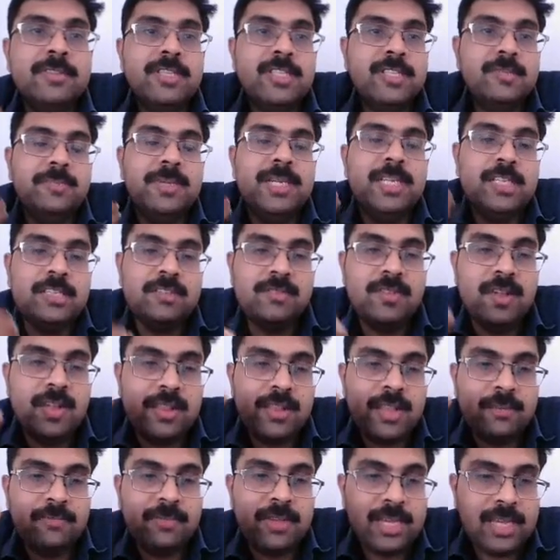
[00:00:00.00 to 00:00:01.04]
the speech
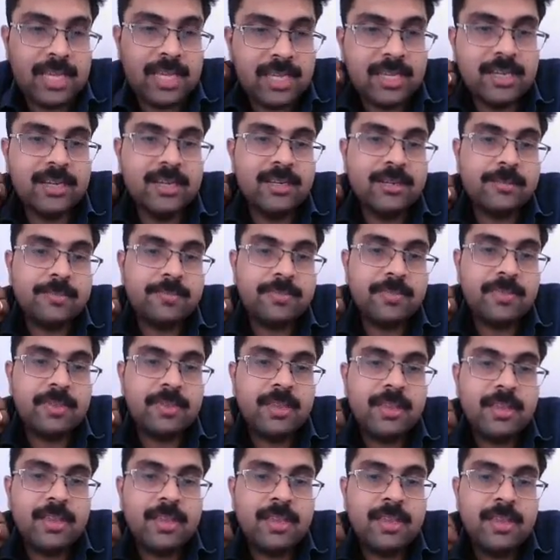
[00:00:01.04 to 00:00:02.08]
that we hear,
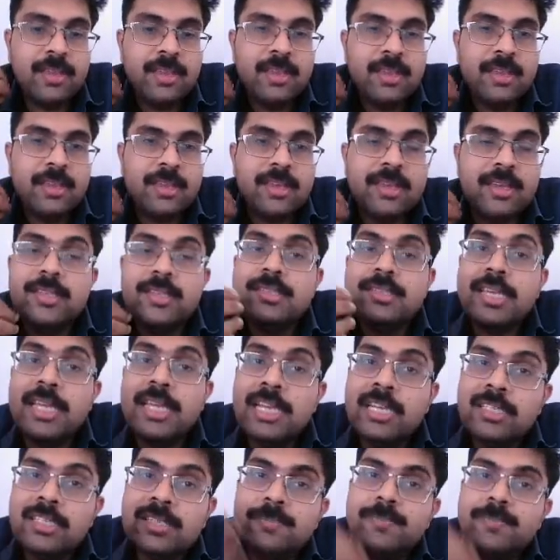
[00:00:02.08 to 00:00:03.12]
is
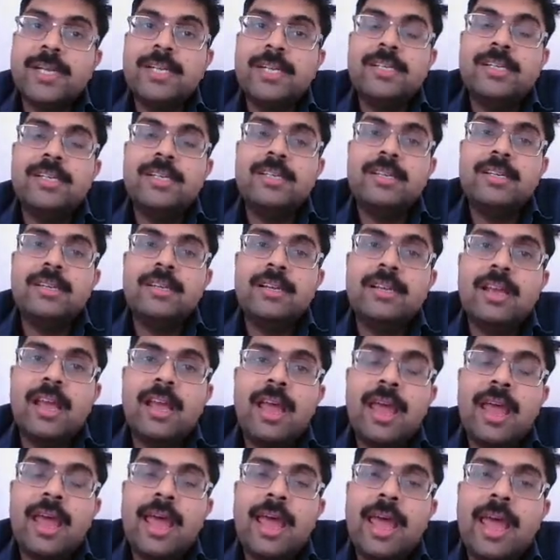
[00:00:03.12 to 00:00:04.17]
interpreted
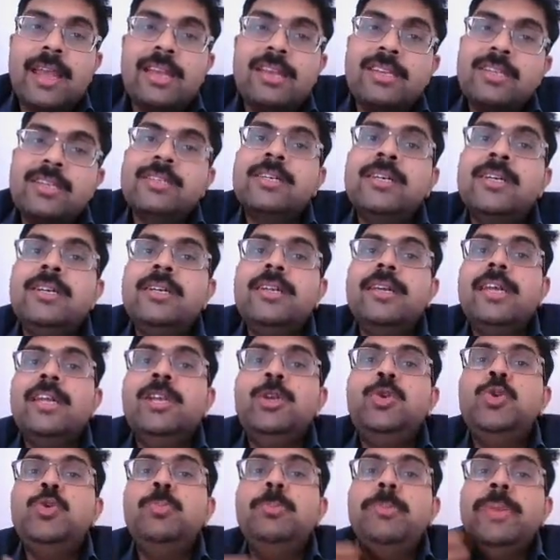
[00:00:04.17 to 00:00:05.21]
and turned
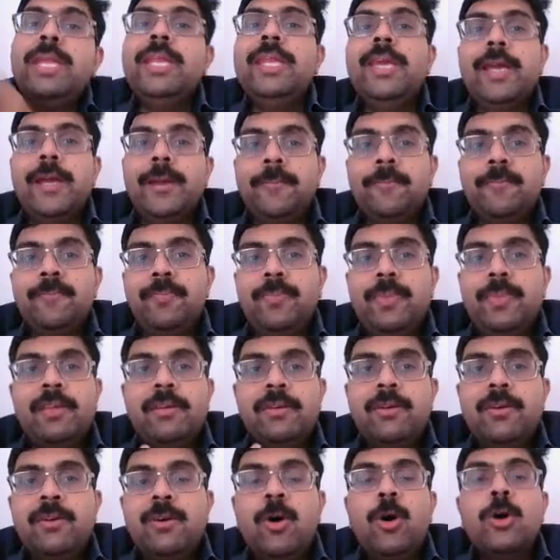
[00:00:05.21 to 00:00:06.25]
into meaning
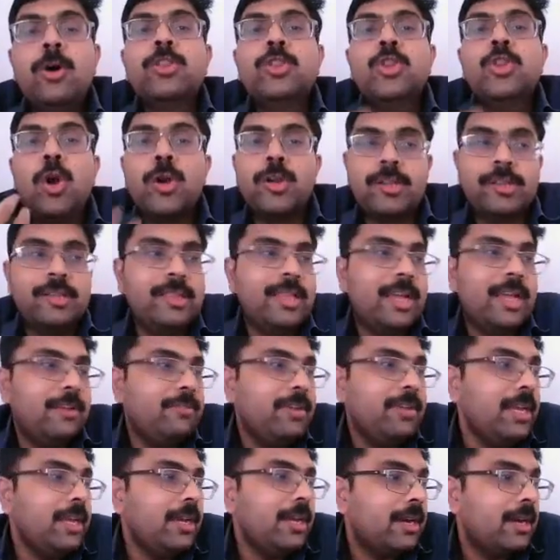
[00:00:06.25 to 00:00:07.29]
or thought that
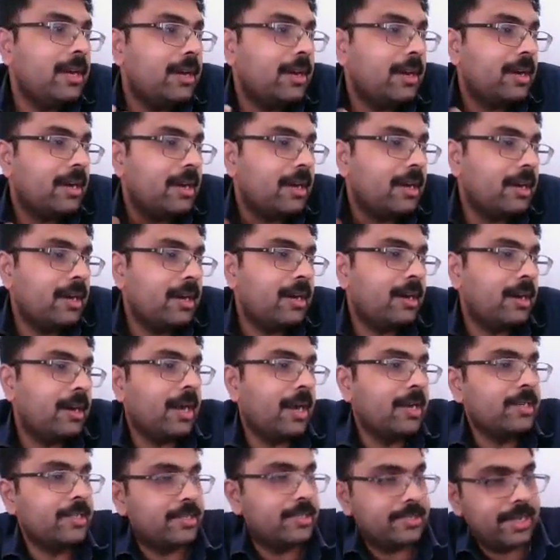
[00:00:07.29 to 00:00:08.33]
we
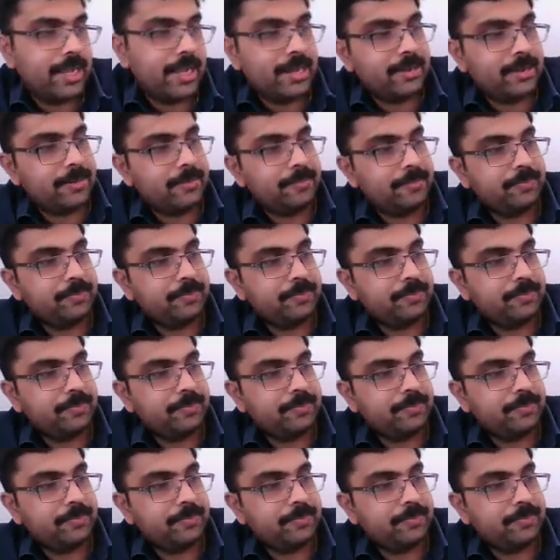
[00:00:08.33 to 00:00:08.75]
understand.